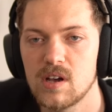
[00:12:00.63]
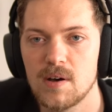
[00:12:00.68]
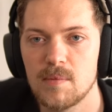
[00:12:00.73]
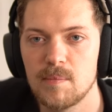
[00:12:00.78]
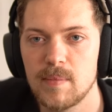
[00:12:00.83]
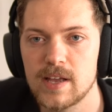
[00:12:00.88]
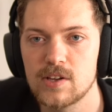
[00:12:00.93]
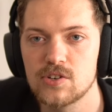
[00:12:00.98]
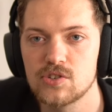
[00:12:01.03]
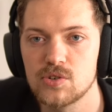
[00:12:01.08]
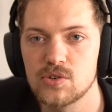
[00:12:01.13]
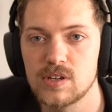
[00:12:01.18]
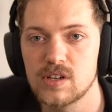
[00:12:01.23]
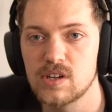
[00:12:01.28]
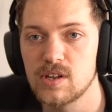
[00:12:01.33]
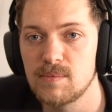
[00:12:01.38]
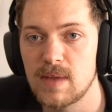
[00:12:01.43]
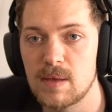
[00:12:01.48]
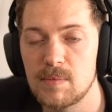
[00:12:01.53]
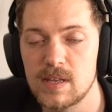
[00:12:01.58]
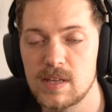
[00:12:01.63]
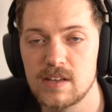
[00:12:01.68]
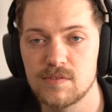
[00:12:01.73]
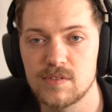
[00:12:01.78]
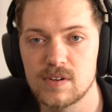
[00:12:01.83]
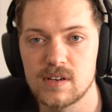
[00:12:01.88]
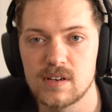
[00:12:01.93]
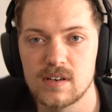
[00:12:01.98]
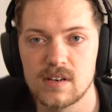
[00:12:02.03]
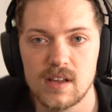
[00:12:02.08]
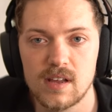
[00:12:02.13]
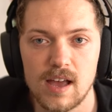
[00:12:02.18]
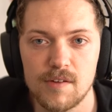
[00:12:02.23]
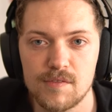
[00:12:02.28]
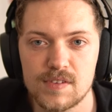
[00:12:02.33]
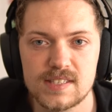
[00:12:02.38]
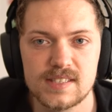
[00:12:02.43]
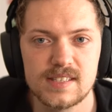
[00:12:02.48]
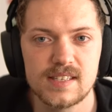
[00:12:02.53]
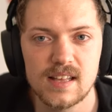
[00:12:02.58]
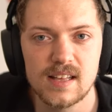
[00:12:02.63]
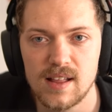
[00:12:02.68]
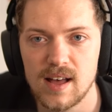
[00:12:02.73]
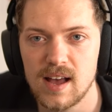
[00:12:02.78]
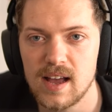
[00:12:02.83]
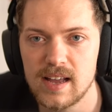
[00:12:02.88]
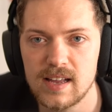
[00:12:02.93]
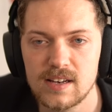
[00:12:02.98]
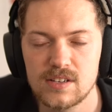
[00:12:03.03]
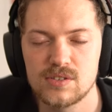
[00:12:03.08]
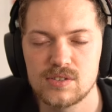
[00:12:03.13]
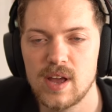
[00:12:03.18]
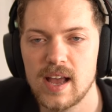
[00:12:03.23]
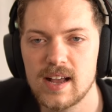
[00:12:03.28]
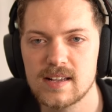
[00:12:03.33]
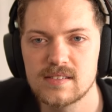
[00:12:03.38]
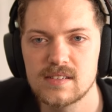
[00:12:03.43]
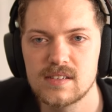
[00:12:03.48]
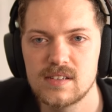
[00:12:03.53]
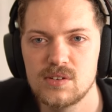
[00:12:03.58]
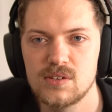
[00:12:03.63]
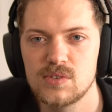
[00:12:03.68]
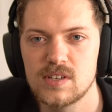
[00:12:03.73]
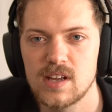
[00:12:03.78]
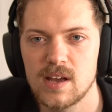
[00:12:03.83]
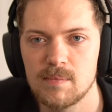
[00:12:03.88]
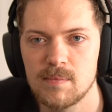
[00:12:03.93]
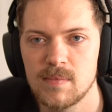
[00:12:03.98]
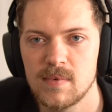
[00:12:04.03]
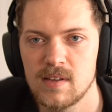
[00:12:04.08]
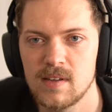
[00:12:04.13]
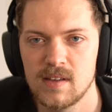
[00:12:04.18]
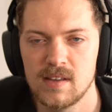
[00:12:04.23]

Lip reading: make sure you can maybe even have a CLI to execute them?